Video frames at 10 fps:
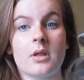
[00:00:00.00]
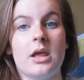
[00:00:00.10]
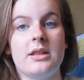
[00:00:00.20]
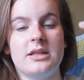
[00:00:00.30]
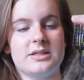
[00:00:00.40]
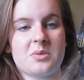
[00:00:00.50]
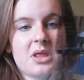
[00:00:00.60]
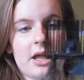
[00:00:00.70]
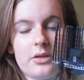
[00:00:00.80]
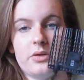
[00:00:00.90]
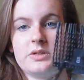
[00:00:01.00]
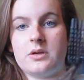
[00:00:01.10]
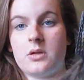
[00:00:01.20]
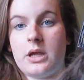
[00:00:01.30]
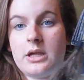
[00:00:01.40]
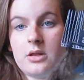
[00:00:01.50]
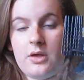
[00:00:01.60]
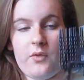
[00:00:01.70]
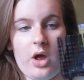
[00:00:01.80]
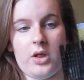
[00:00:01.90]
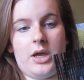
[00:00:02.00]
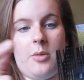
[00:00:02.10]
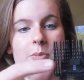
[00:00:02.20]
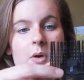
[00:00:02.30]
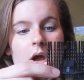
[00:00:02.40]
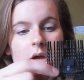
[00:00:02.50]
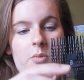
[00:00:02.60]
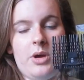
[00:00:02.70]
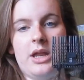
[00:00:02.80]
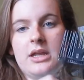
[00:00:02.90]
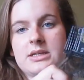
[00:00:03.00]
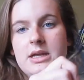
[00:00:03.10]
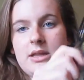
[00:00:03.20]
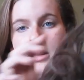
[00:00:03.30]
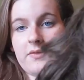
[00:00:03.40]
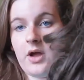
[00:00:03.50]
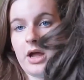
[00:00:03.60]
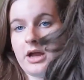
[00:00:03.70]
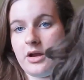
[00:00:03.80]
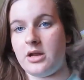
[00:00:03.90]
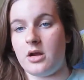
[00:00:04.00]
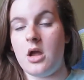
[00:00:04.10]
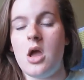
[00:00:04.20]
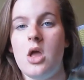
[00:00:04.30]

And these are what the antlers look like. They've got like a prong on one end and then they've got hair here.